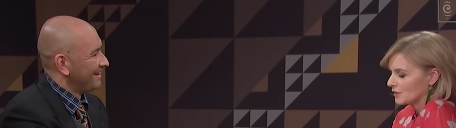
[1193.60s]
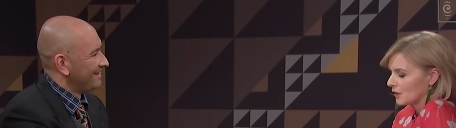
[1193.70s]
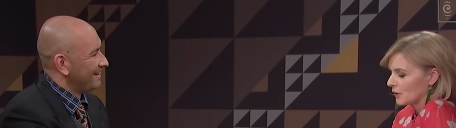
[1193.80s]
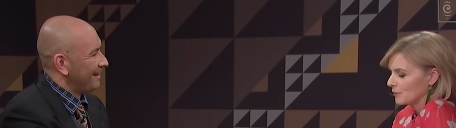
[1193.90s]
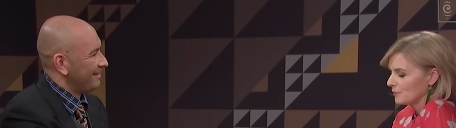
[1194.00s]
Speaker 1: So,
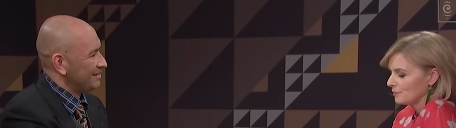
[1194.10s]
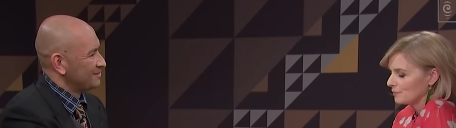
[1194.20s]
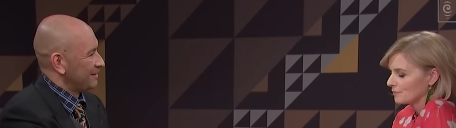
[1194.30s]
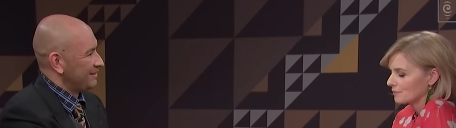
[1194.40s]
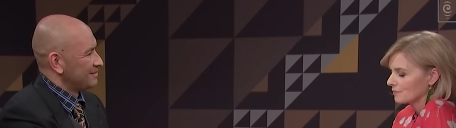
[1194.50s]
and
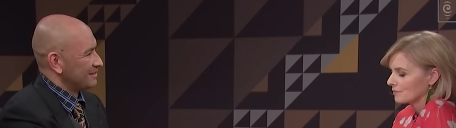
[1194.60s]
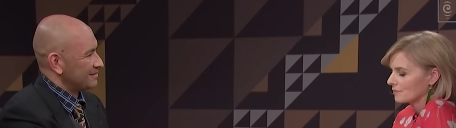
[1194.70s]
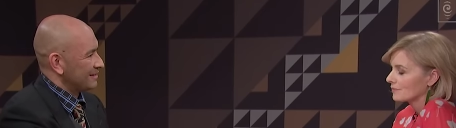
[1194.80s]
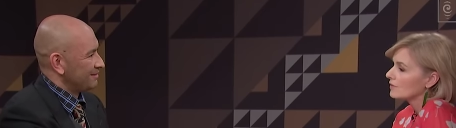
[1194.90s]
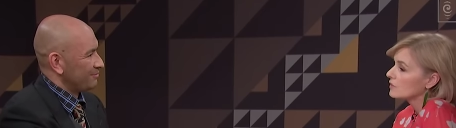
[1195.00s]
that's that's
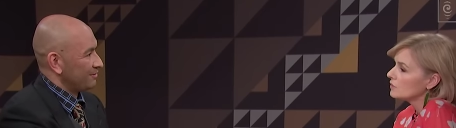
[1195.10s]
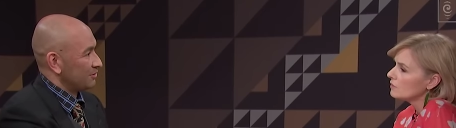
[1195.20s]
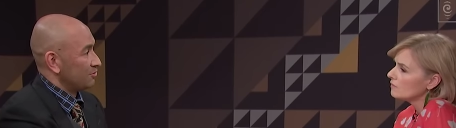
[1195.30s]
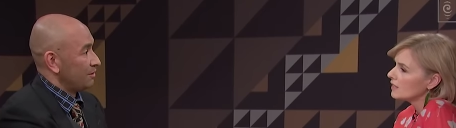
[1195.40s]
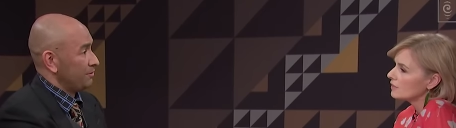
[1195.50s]
exactly what
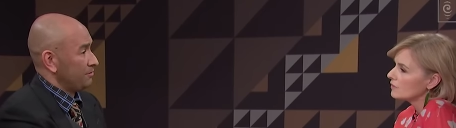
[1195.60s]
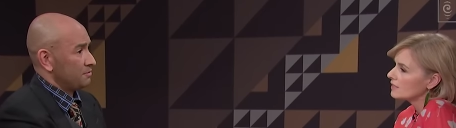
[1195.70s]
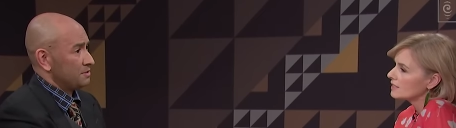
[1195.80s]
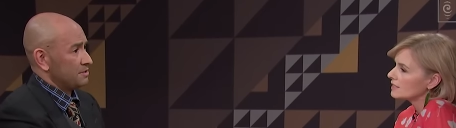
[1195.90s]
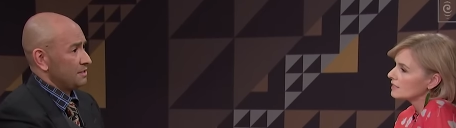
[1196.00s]
the tribunal
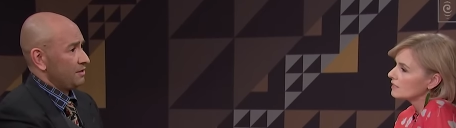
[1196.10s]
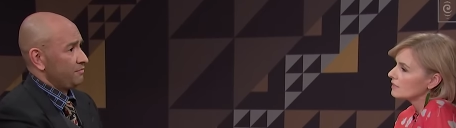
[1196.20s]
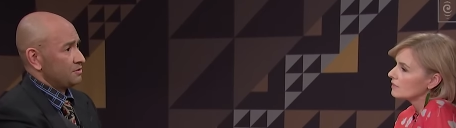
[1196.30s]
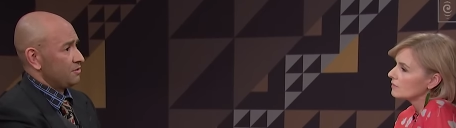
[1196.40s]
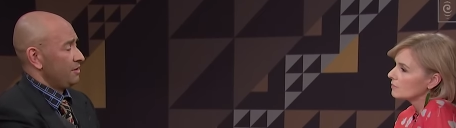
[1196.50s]
has said
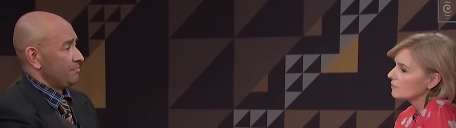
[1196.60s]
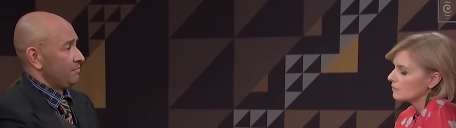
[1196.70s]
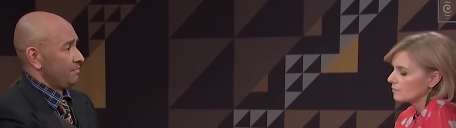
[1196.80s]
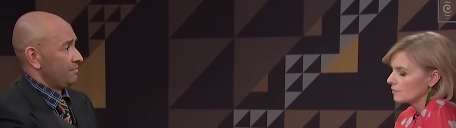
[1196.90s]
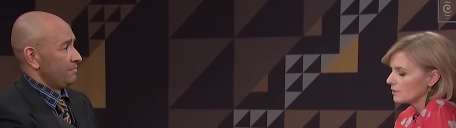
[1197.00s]
over time.
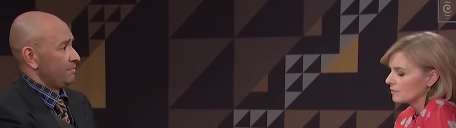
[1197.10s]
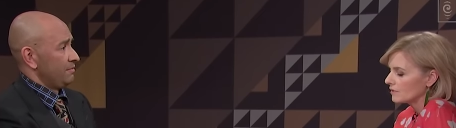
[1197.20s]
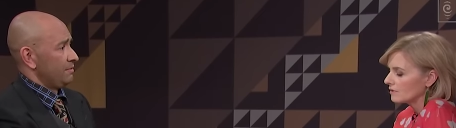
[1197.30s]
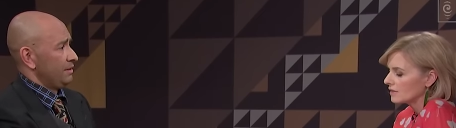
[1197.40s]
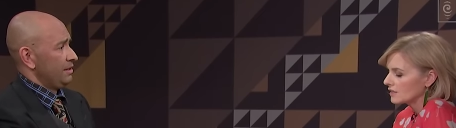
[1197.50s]
Speaker 2: Well,
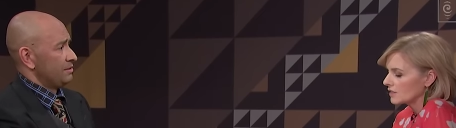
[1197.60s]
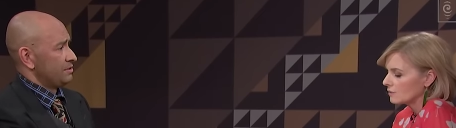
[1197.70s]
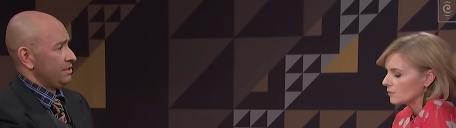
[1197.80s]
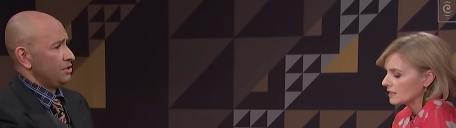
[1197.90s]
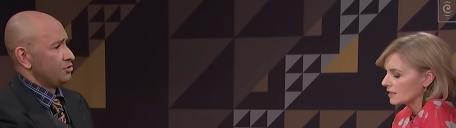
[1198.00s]
the, actually, the
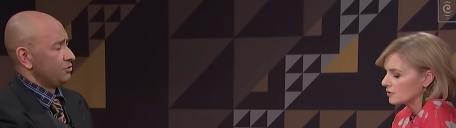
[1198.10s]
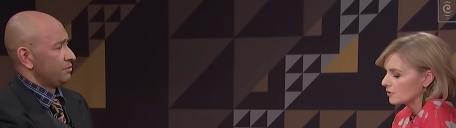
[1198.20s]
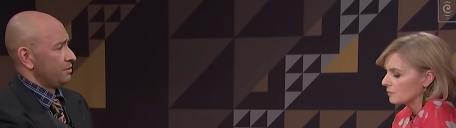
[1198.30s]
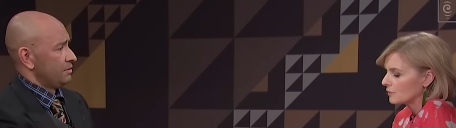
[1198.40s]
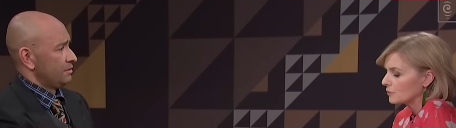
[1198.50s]
Waitangi
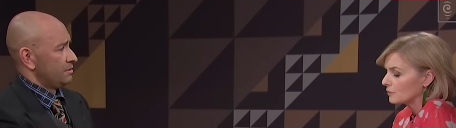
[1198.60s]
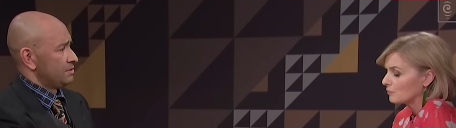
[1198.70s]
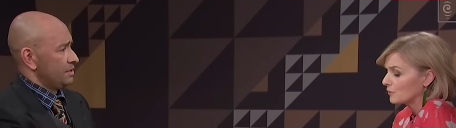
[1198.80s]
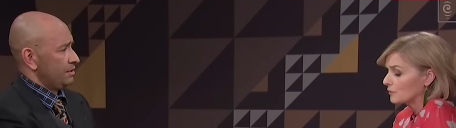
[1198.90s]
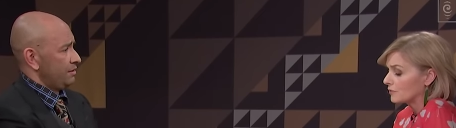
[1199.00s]
Tribunal
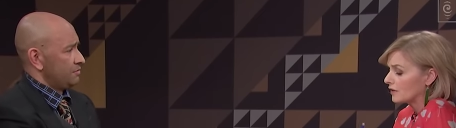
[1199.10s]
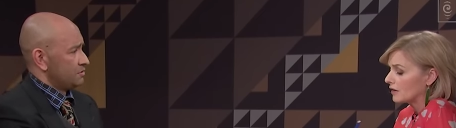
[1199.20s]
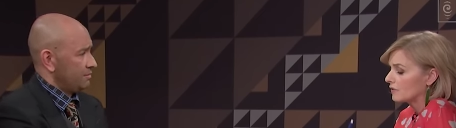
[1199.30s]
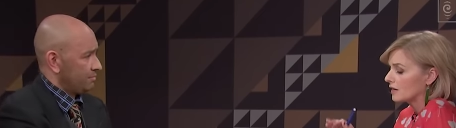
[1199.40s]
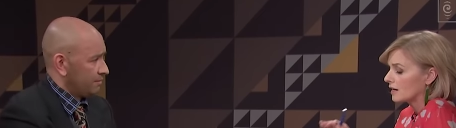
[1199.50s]
that
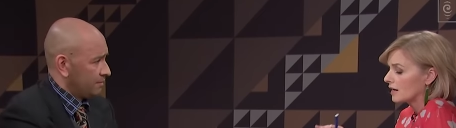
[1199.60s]
found that